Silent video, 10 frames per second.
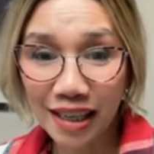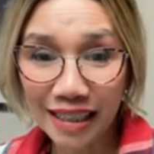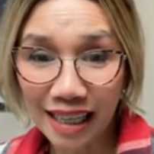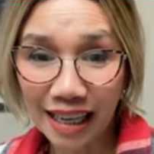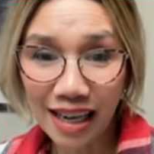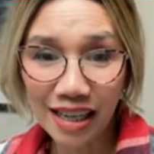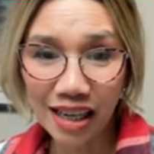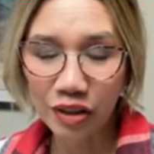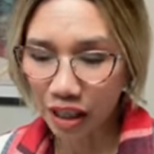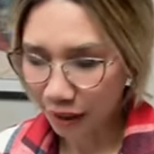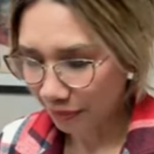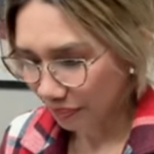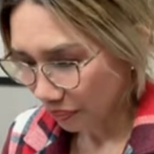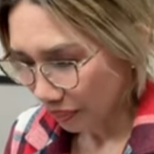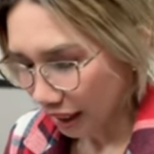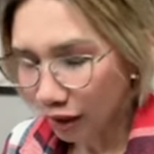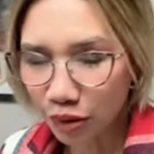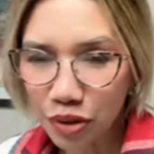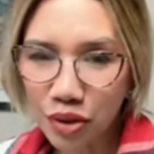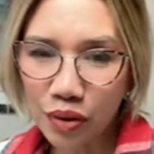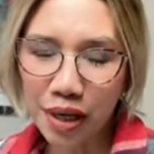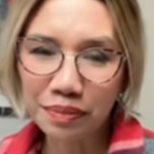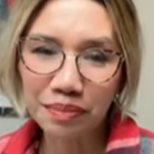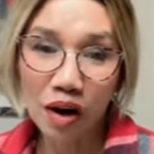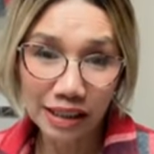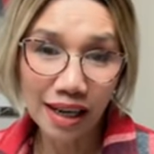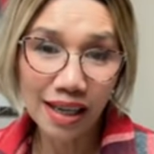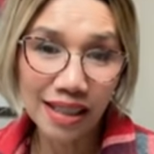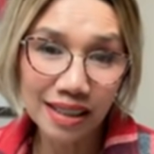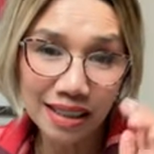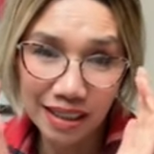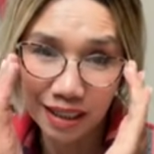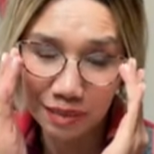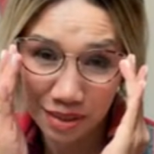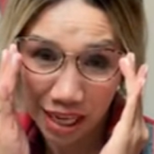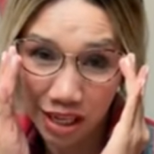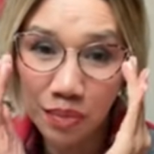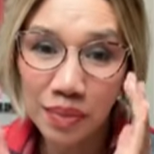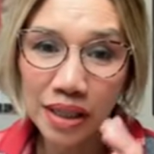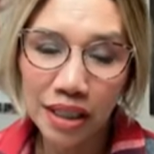Katela, around close to Honda Stadium.